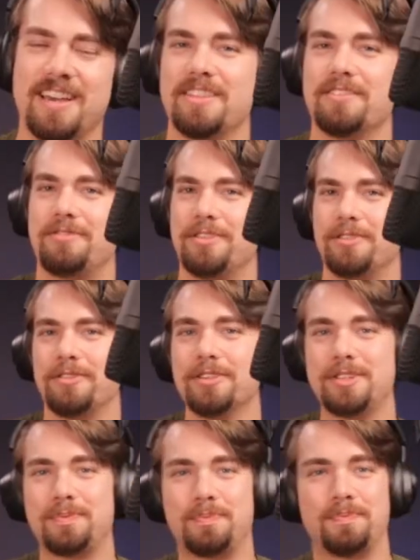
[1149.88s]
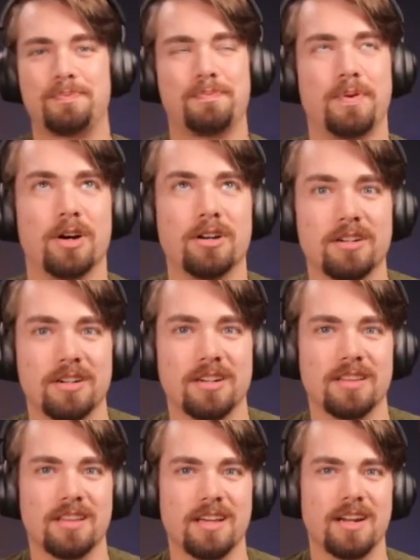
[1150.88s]
The first part
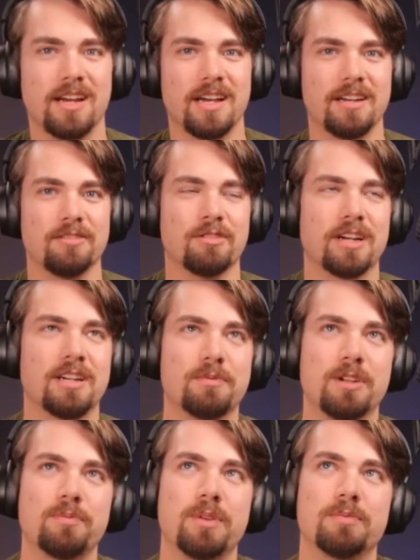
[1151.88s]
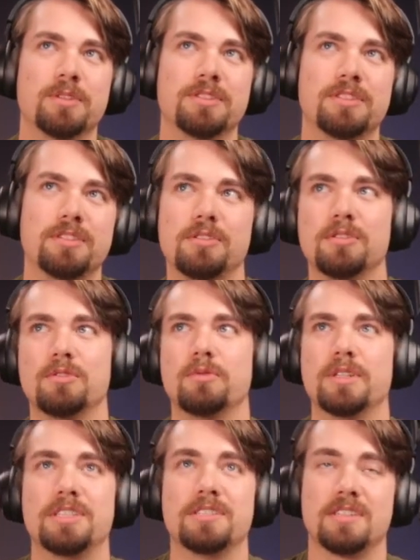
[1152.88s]
that I recommend people do,
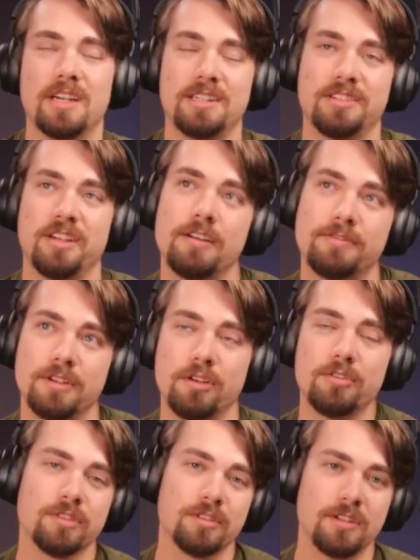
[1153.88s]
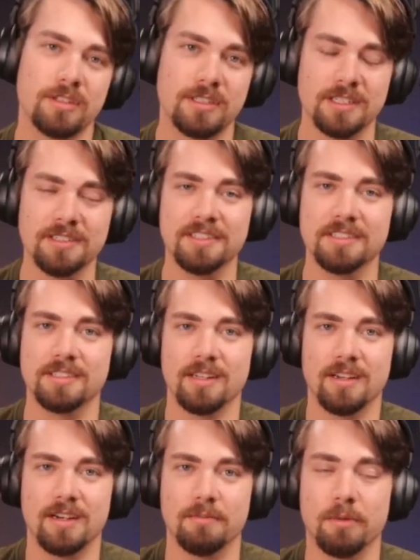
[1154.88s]
which is actually often overlooked, is
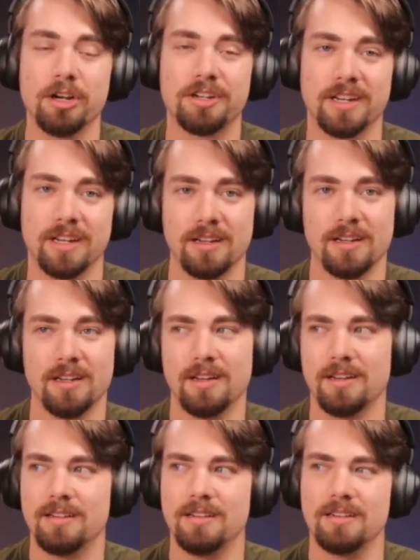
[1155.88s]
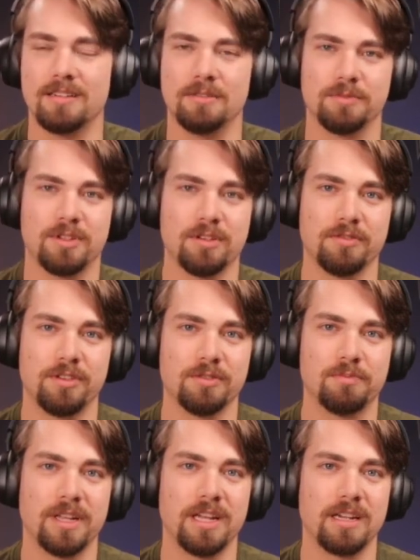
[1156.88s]
marketing. So if
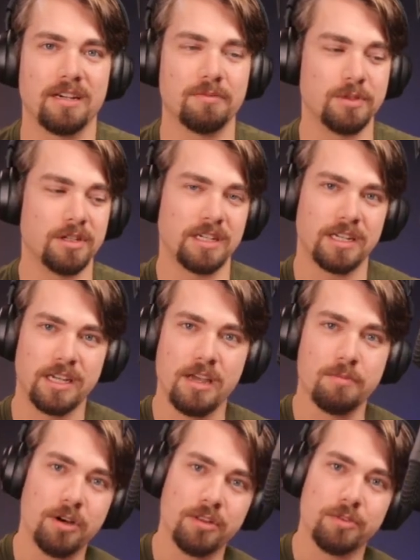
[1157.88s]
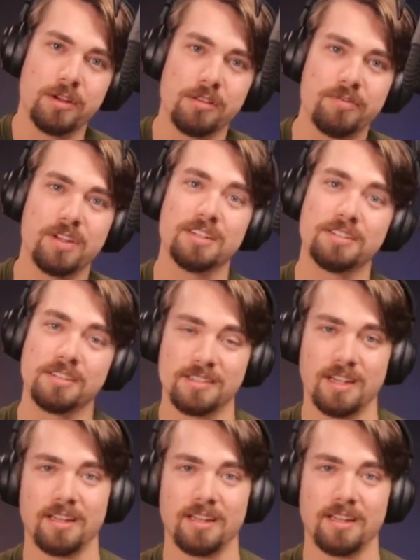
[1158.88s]
you're planning on building a game all the way to the finish and